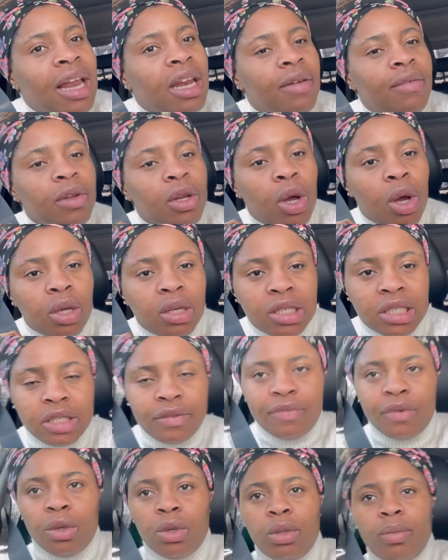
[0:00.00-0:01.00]
live in
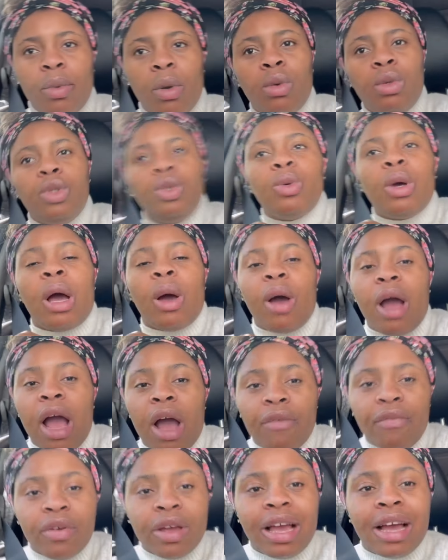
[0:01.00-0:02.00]
Huddersfield, but we'll do our
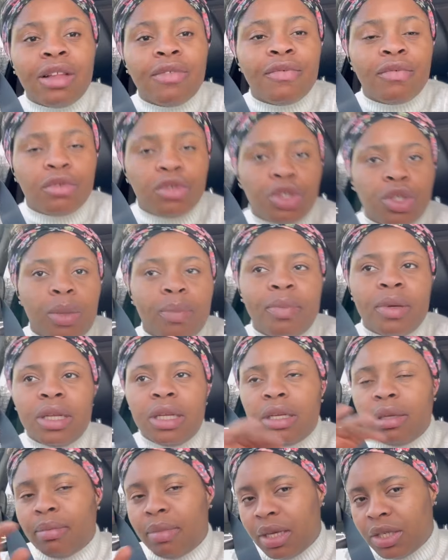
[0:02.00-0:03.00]
African food shopping
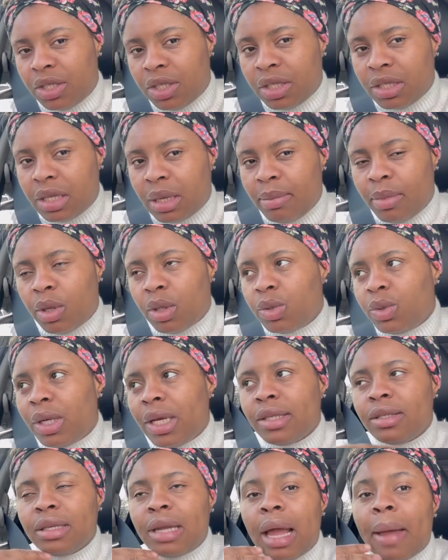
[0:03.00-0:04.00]
in Manchester because we
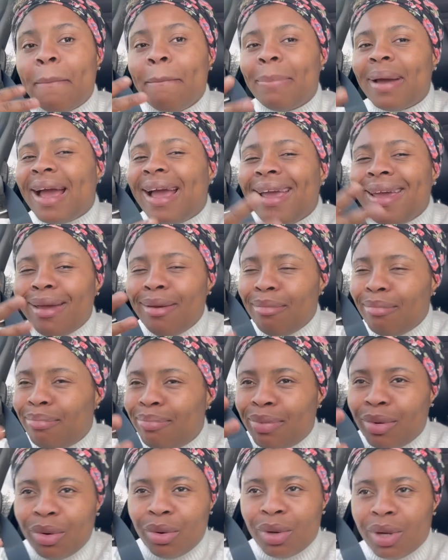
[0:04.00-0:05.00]
get to like buy in
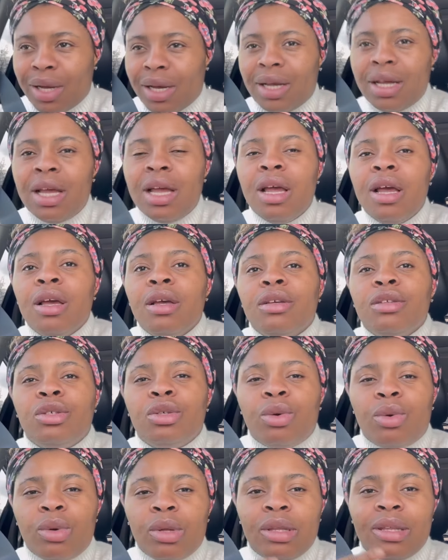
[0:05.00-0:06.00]
bulk.
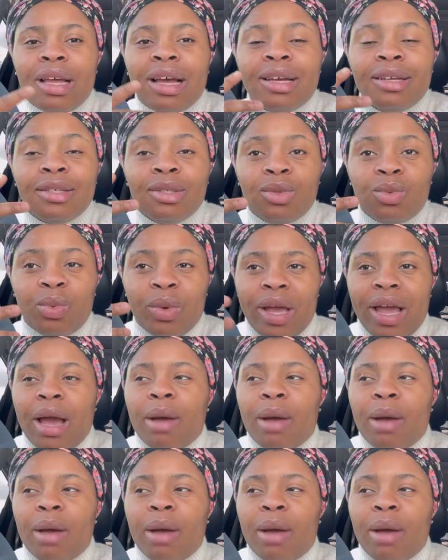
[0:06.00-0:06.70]
So that's where